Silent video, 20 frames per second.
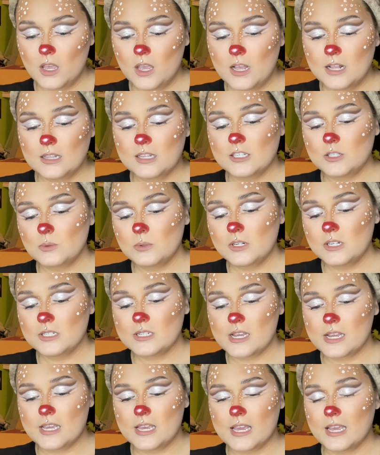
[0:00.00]
This one is
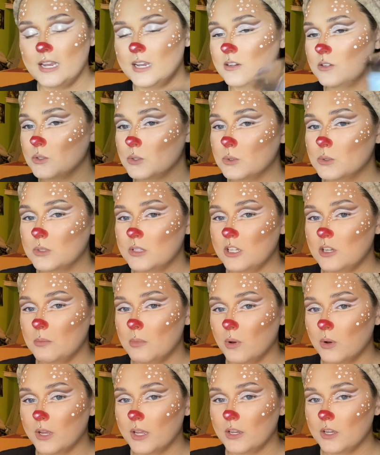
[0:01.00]
a candle, the
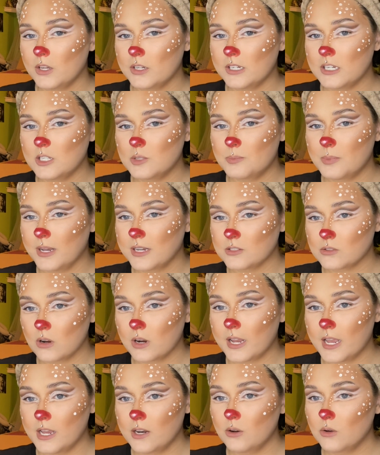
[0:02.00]
Milk and Cookies Pixar
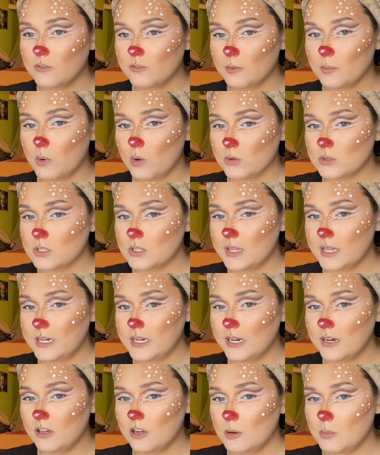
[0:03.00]
candle from Ulta they
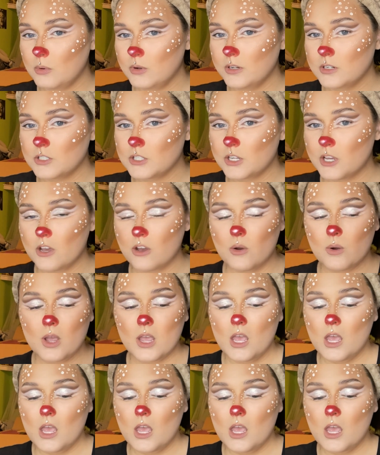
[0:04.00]
did a couple years ago.